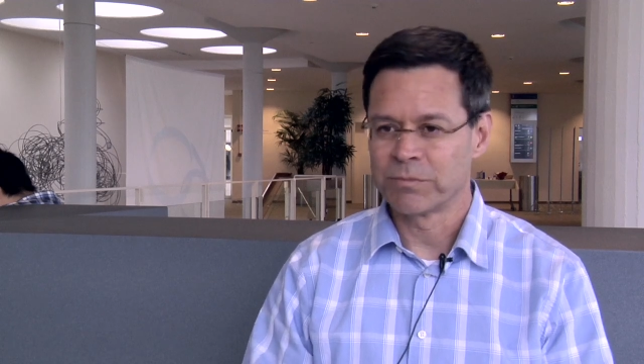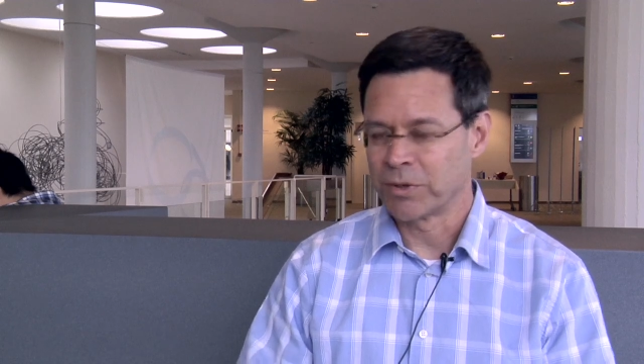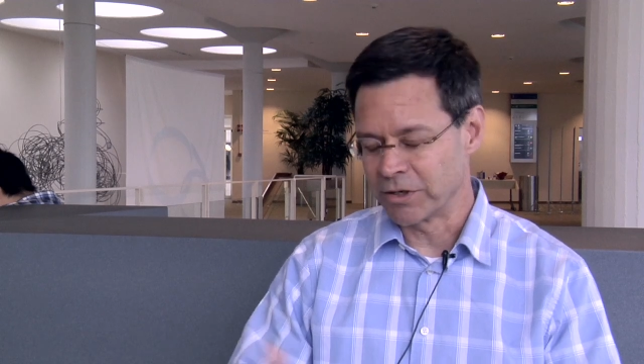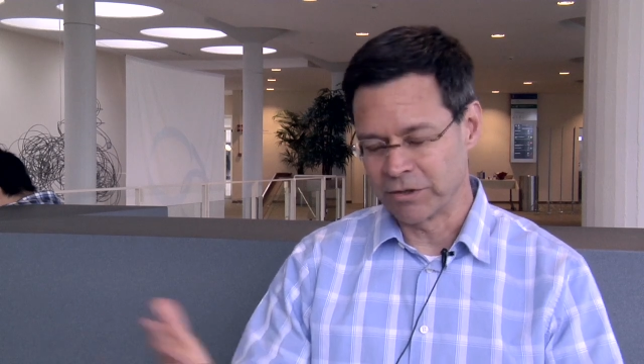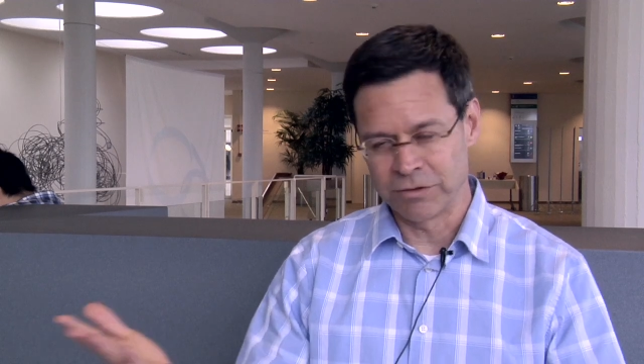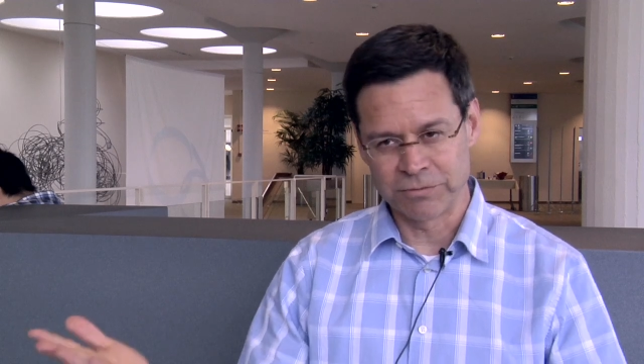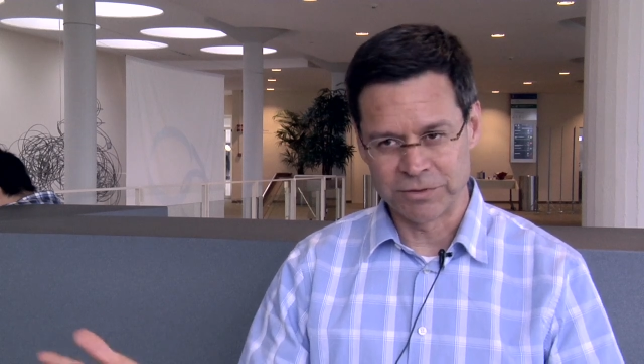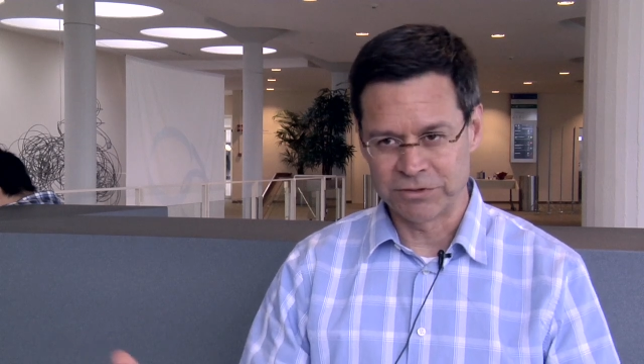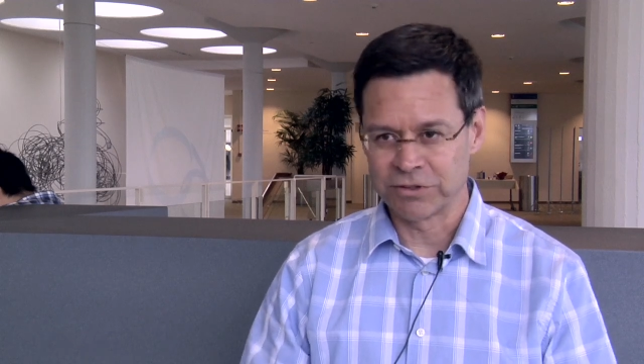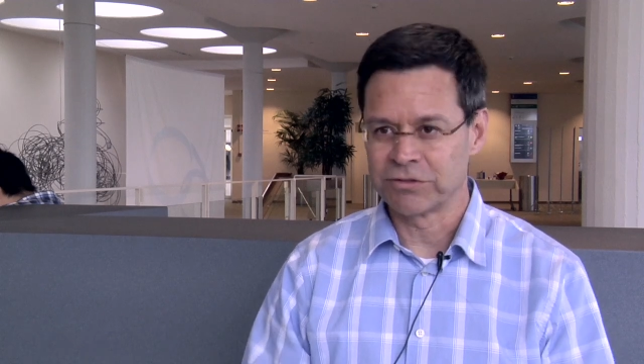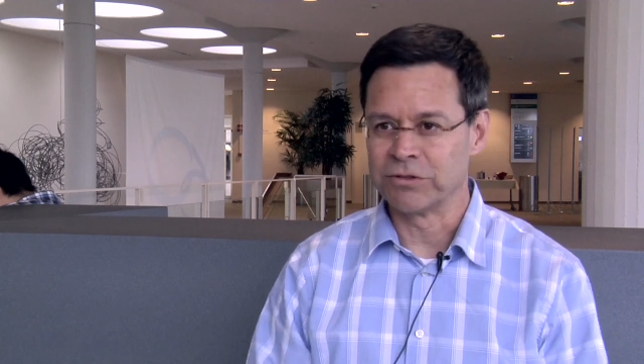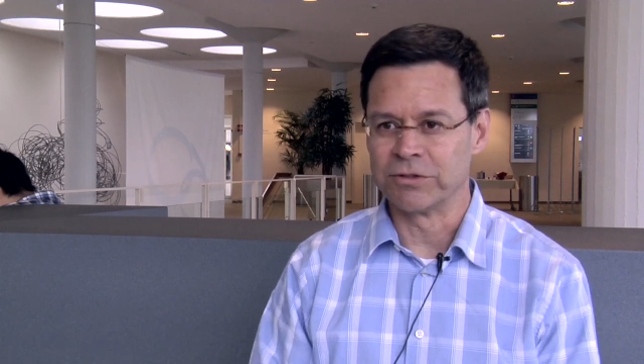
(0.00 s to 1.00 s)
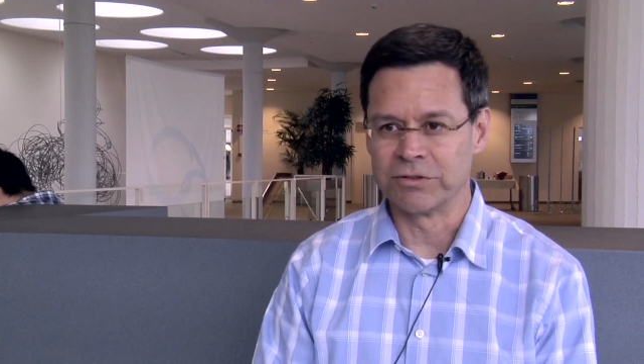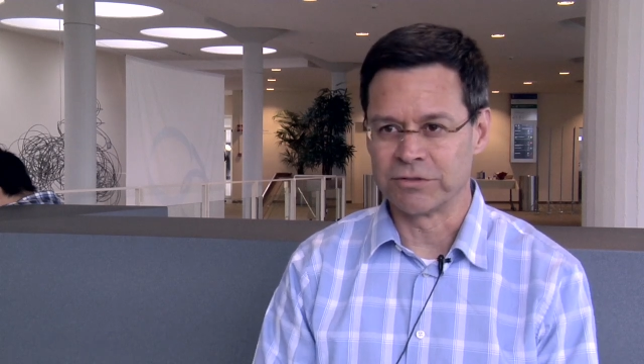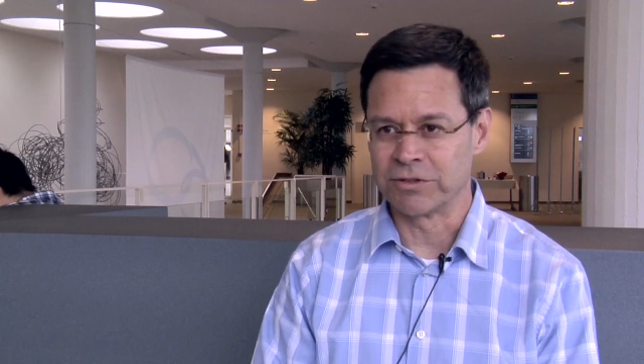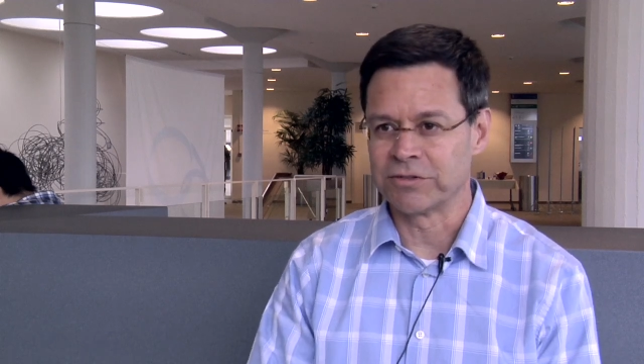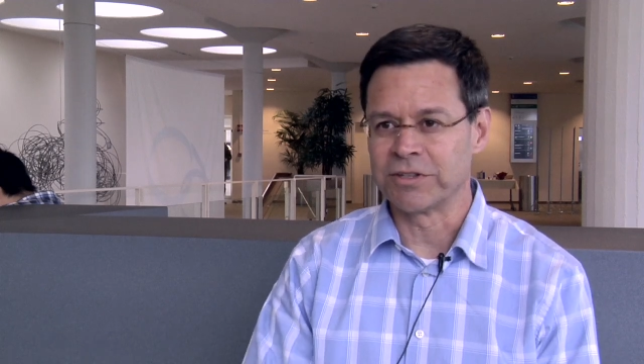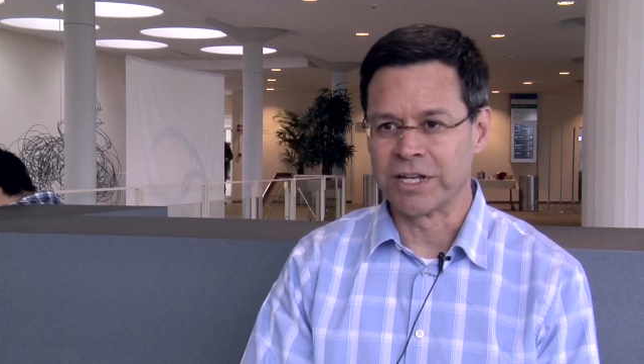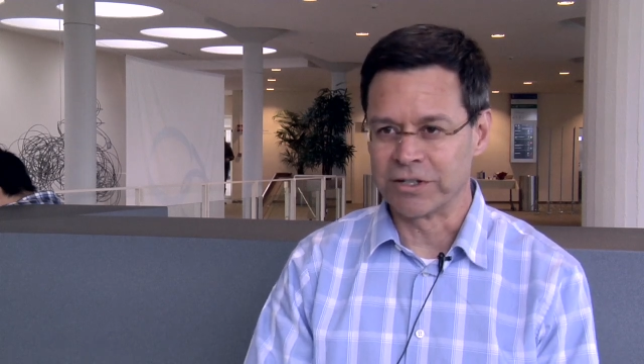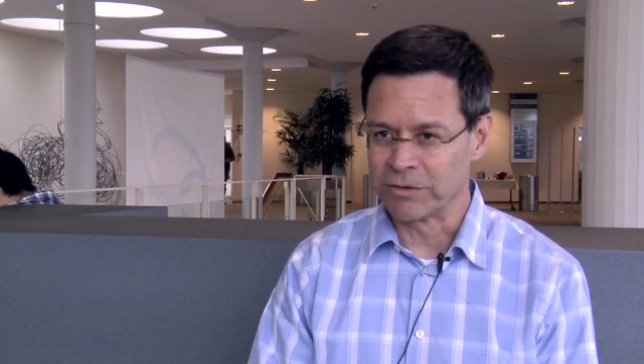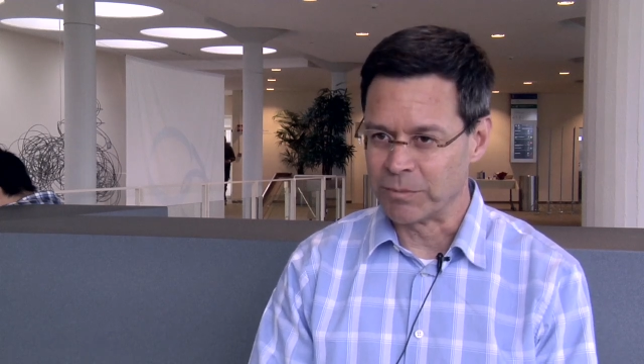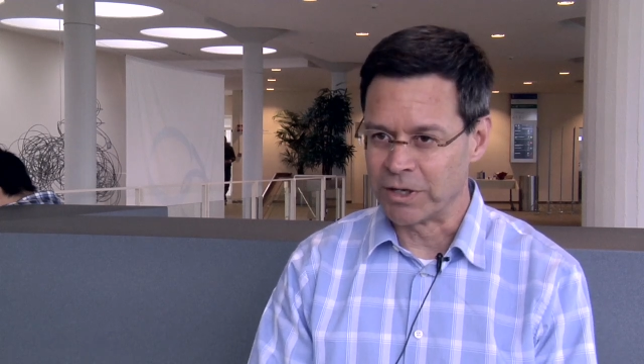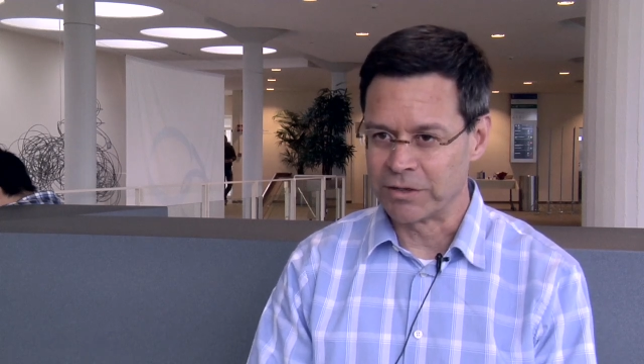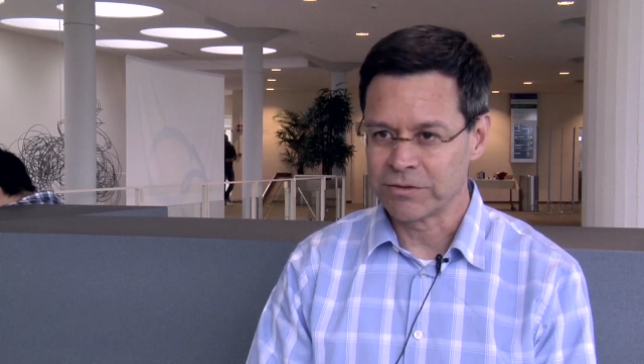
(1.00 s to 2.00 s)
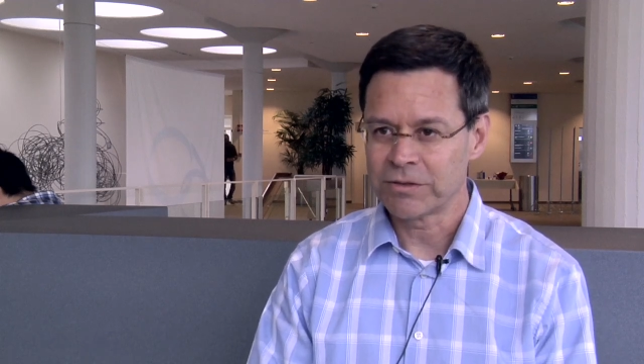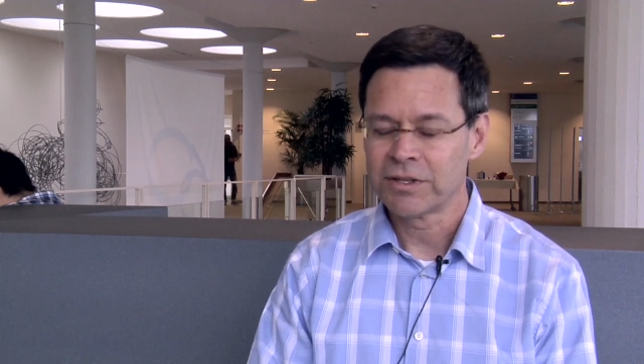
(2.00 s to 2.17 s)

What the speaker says: particle physics, known as the standard model.